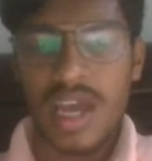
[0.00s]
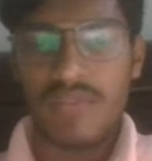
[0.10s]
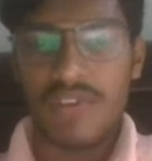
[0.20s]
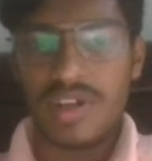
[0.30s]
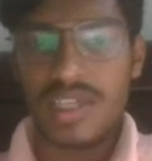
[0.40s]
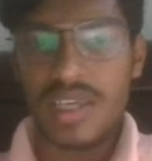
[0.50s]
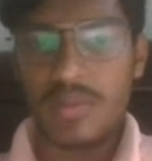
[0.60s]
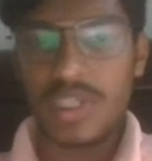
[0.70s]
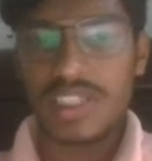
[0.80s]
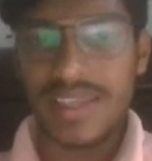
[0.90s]
I want a
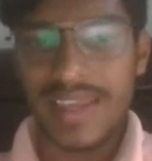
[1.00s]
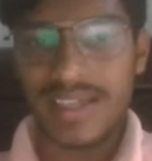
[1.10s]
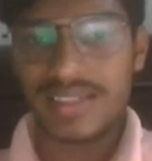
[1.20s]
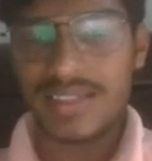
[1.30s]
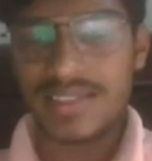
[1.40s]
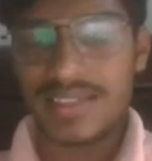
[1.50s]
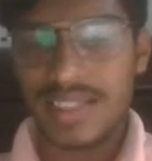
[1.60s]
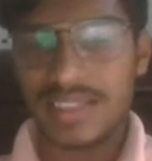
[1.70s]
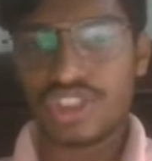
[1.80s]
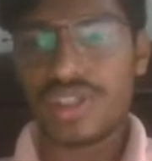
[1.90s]
plus x in
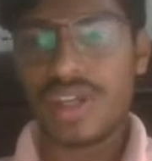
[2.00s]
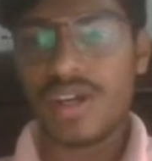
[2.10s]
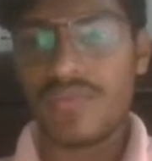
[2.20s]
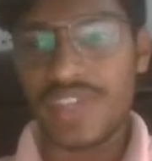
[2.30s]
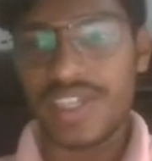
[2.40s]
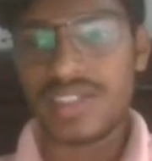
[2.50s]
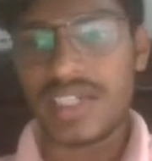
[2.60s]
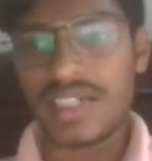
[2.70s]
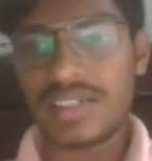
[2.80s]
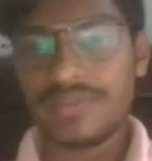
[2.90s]
such a way
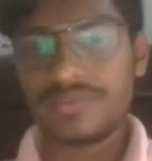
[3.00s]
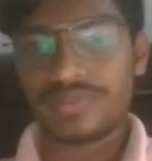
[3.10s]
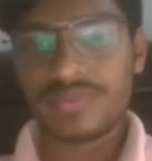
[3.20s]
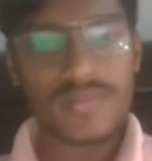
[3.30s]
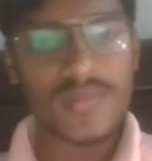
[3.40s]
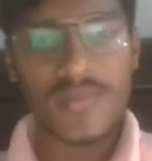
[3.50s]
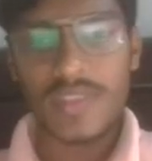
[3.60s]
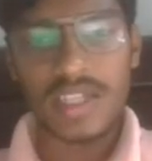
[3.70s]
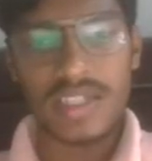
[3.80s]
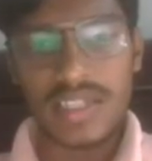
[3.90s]
that
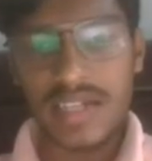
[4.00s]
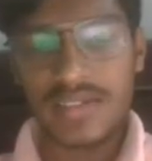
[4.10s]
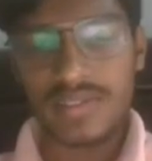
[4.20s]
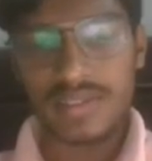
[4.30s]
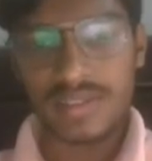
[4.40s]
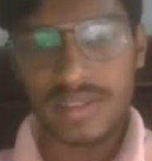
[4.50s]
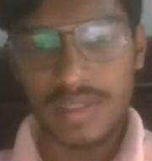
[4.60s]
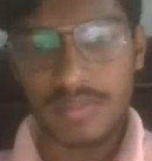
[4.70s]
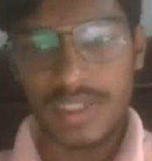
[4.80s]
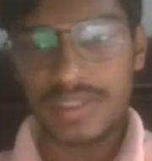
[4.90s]
in that
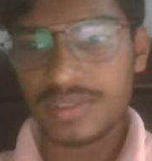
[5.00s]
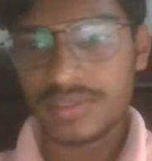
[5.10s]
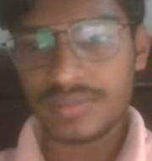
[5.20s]
number